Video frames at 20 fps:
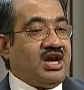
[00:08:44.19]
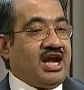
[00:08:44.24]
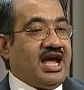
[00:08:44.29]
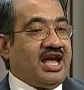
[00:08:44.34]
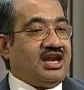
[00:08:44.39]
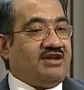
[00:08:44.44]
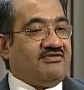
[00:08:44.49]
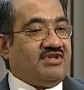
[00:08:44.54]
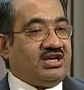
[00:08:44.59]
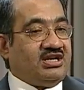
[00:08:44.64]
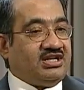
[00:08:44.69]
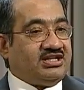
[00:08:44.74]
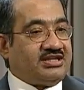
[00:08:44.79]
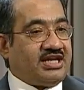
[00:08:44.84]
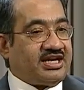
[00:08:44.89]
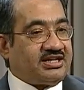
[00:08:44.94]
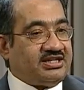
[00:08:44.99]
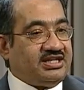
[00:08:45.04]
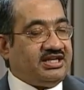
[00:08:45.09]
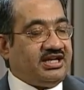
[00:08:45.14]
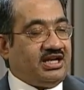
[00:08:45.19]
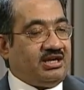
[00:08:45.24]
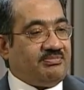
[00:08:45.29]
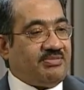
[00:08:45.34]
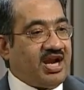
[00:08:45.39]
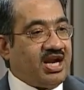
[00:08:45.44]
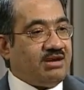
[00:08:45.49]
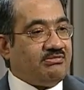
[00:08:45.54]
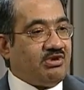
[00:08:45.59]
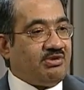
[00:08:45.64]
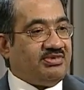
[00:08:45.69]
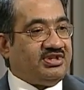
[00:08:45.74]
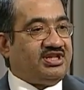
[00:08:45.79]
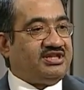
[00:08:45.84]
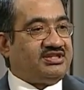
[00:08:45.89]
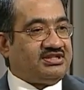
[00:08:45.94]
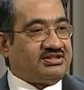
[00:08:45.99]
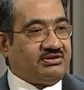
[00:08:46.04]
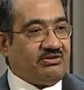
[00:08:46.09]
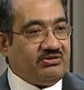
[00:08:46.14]
And if they're dissecting an ependymoma,
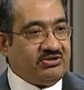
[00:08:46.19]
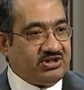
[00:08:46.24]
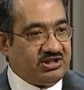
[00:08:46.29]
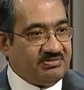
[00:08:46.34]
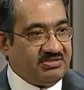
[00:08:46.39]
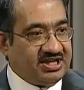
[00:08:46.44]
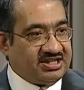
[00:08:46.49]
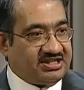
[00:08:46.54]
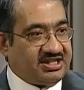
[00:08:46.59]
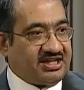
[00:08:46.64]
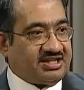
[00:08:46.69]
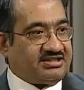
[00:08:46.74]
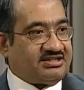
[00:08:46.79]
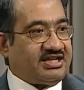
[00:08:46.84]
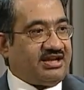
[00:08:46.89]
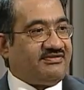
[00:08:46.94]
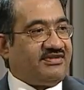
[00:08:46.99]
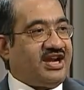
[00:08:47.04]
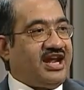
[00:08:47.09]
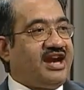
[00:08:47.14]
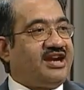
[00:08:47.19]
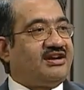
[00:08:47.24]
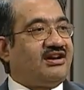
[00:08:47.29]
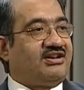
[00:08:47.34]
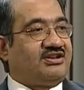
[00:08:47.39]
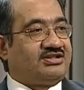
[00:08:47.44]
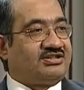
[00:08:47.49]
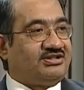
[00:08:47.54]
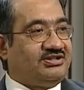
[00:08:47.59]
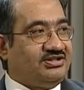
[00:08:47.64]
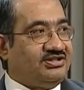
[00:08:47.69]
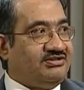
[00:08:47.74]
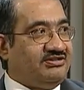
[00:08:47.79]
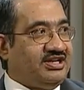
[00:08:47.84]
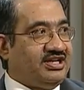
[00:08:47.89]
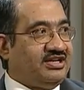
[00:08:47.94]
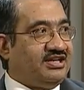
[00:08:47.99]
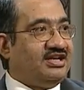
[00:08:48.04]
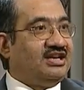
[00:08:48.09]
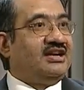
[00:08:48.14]
this is going to be a 6, 7, 8 hour
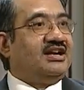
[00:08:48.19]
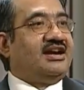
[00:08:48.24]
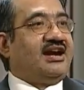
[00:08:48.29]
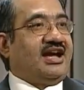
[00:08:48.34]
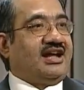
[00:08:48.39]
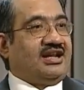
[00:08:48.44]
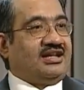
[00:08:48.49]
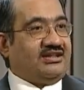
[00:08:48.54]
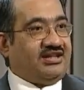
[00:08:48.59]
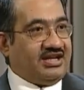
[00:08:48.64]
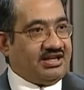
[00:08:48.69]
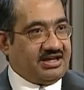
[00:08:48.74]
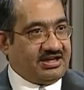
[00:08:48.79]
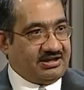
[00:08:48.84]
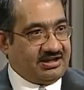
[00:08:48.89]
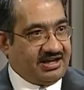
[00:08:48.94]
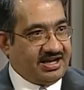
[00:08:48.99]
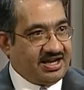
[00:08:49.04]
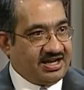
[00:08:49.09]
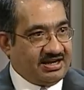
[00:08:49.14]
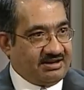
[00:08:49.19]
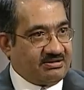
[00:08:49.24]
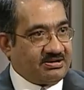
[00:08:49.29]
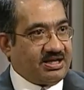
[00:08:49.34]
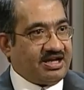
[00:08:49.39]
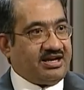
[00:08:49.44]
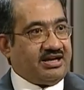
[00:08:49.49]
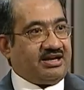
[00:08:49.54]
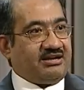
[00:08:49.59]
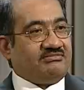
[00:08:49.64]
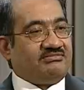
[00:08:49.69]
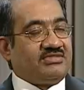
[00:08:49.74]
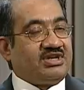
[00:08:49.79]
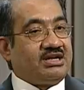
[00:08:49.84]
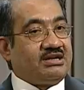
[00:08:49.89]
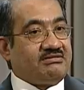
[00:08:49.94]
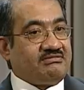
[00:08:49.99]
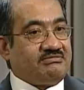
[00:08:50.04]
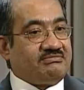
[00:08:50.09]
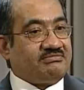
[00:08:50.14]
surgery. And I think it again
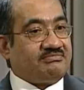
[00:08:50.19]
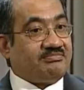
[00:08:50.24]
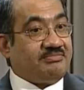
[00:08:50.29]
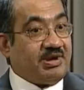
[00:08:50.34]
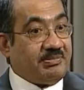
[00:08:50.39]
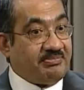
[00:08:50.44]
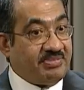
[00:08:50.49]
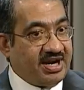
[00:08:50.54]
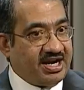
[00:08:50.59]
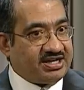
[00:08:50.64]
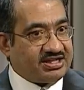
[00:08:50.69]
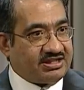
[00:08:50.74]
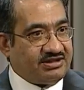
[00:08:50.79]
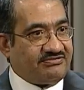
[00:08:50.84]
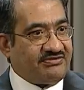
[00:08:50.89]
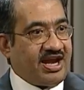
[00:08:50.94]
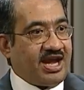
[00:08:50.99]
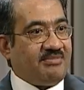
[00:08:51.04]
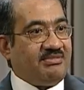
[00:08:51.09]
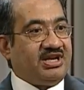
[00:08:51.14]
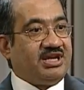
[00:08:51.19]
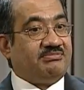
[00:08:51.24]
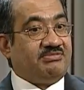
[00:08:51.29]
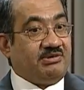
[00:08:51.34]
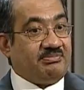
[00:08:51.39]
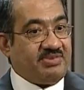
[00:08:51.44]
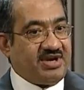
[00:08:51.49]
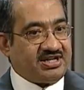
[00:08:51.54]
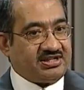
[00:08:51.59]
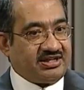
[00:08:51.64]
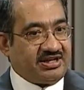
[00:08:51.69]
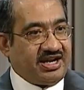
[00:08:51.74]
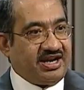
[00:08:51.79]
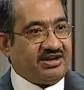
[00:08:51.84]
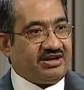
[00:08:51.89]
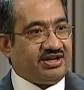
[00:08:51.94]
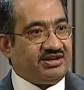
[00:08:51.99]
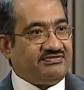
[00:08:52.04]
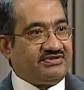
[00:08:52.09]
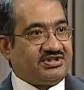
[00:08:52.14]
prepares the family and prepares the
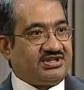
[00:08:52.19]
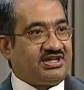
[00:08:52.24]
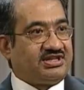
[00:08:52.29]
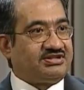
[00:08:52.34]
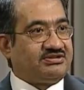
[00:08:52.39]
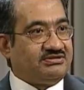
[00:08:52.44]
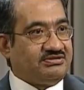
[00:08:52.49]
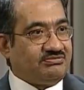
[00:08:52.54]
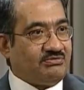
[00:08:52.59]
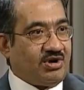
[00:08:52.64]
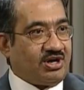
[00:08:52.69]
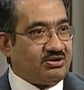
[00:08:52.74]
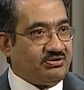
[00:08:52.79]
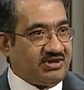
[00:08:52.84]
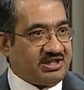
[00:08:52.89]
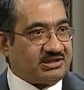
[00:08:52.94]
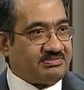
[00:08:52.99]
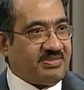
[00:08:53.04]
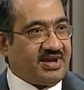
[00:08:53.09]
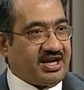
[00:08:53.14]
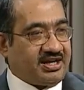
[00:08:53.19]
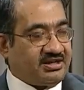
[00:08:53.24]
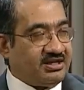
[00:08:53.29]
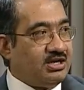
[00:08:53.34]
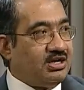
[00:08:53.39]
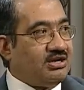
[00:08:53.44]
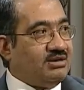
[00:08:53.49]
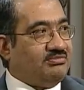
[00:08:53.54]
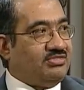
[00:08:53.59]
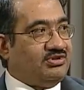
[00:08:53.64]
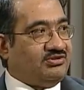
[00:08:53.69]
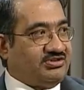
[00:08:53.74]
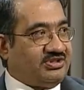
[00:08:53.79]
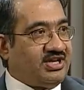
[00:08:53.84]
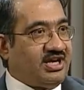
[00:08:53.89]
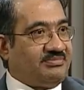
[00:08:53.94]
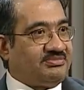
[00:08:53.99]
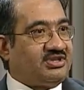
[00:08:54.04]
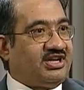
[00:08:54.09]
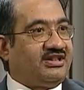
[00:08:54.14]
caregivers as to what to expect
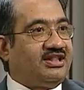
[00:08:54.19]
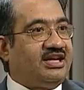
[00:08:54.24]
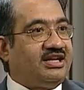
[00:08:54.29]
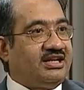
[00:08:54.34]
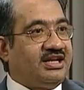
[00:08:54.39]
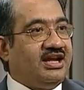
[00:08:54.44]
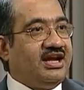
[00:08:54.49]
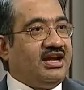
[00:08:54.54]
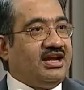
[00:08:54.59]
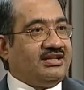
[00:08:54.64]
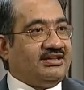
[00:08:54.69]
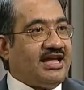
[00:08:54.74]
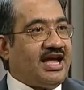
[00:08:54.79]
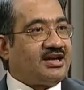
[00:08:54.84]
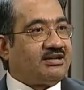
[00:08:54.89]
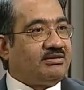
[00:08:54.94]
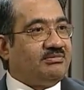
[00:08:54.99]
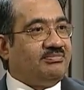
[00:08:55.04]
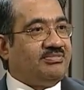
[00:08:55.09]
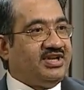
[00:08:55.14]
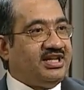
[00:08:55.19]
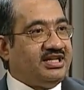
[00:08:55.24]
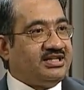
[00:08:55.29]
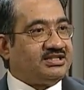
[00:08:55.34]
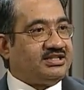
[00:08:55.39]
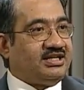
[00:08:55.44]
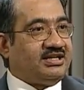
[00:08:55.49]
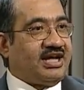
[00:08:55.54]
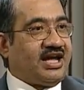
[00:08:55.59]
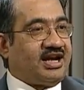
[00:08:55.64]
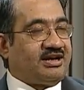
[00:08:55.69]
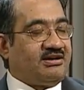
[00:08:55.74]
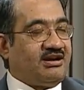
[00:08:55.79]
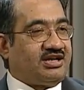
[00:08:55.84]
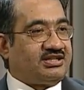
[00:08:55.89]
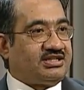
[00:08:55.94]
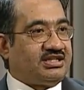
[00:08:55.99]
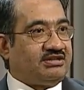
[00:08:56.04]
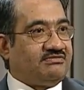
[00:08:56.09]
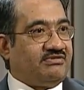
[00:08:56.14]
post-op. So I think that completes the
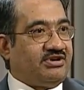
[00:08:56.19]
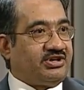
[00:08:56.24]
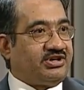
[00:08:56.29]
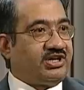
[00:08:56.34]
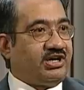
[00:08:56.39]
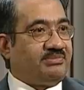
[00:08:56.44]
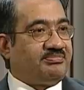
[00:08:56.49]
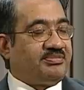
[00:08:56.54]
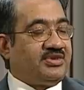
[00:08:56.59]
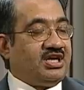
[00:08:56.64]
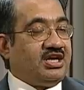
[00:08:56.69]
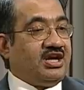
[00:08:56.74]
diagnostic workup.